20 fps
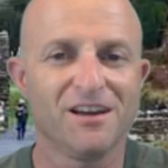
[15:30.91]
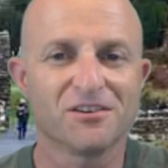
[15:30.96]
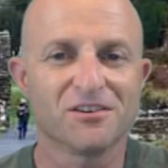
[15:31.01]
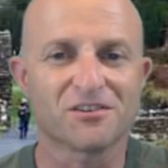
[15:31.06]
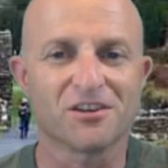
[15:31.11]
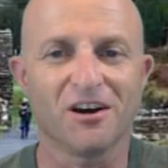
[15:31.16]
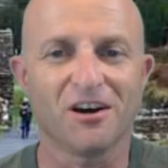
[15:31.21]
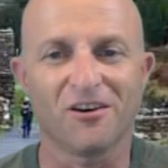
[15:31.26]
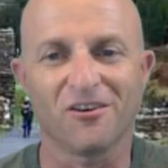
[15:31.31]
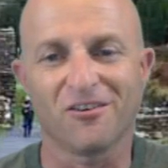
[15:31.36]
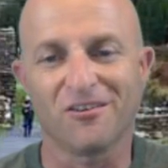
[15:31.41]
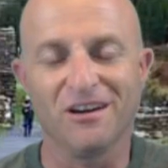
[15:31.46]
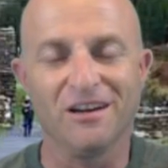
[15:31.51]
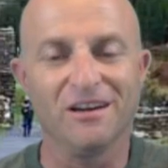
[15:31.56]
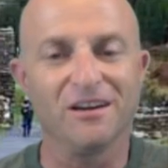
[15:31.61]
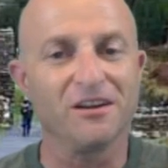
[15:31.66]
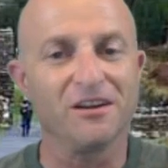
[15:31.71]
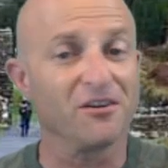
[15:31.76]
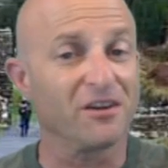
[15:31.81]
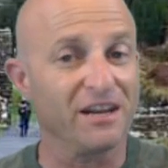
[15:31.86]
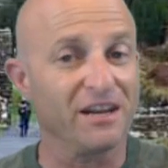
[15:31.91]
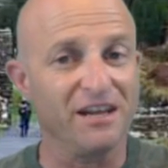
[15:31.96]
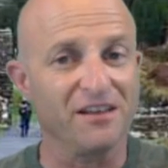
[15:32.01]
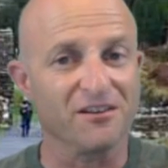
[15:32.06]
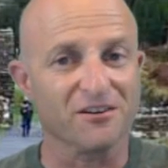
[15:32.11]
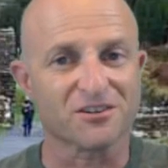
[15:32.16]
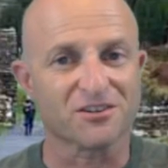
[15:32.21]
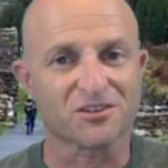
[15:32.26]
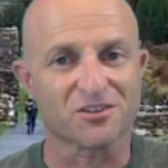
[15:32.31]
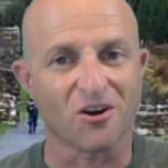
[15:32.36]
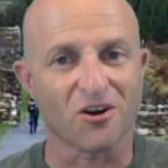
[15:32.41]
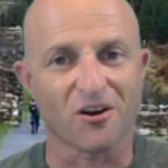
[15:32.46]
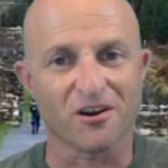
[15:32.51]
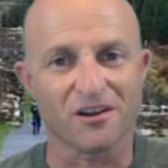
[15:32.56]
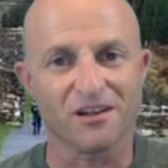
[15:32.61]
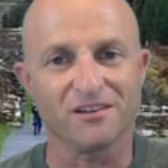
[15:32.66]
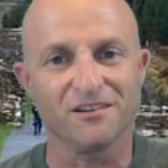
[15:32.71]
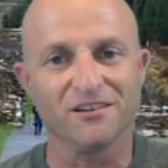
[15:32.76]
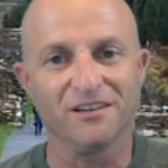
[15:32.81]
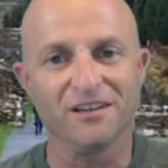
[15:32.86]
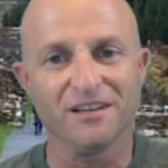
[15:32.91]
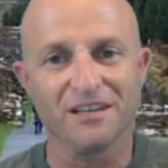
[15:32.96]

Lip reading: So you could either start it,